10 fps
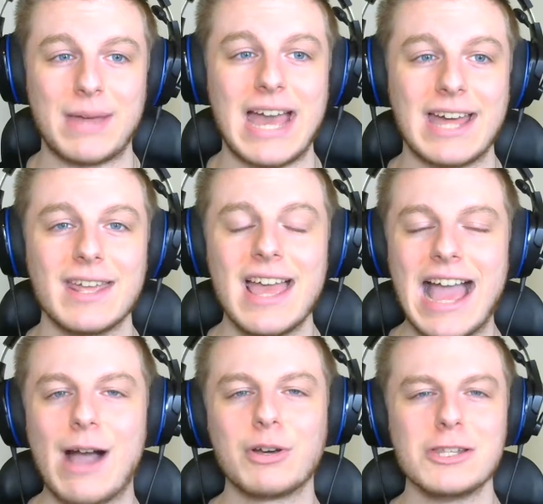bad,
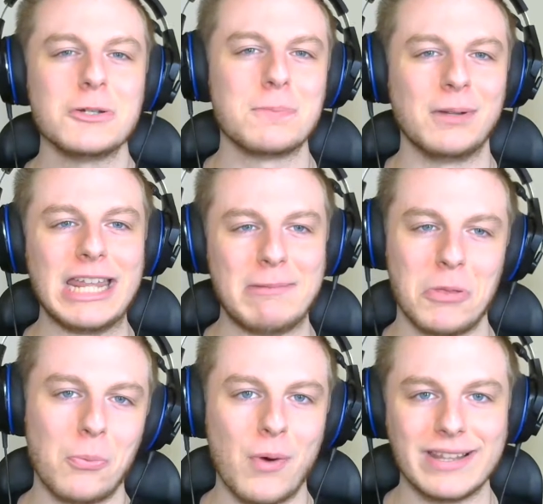how can you blame
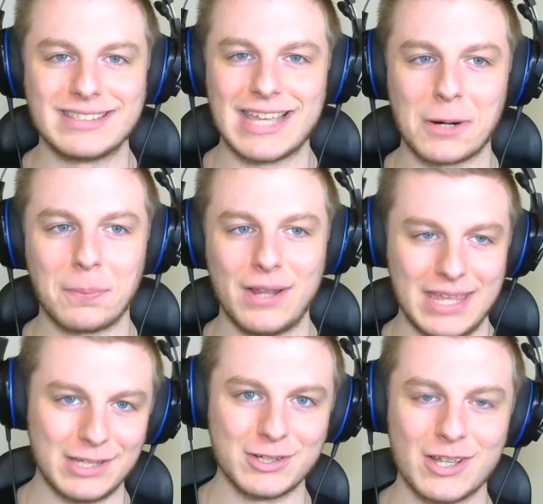the ones that are
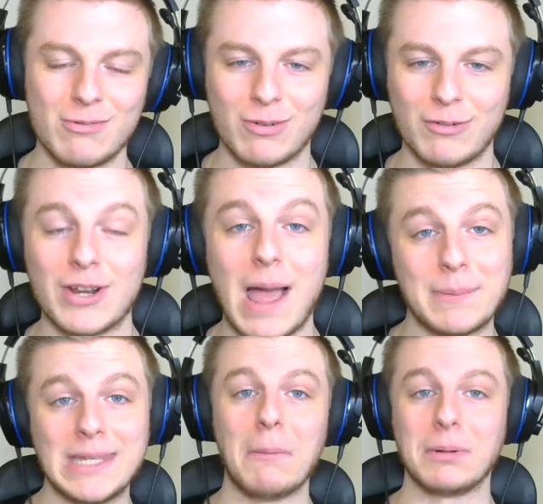playing good for not
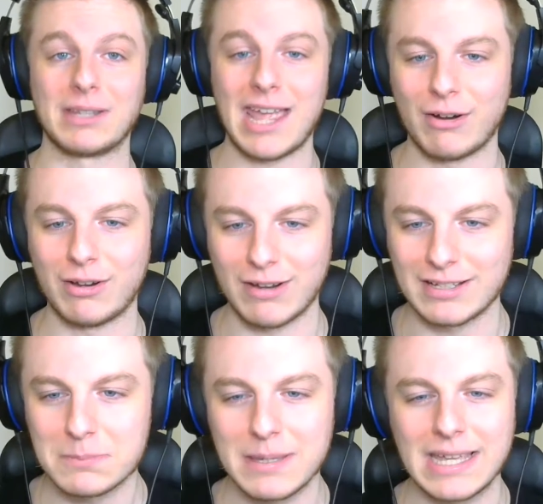being able to carry, right? It
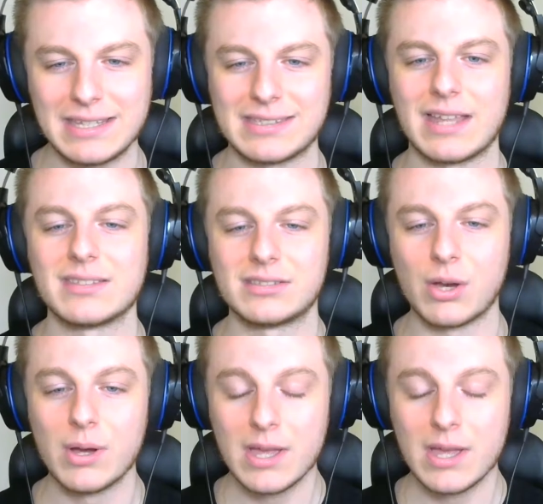doesn't make any sense. So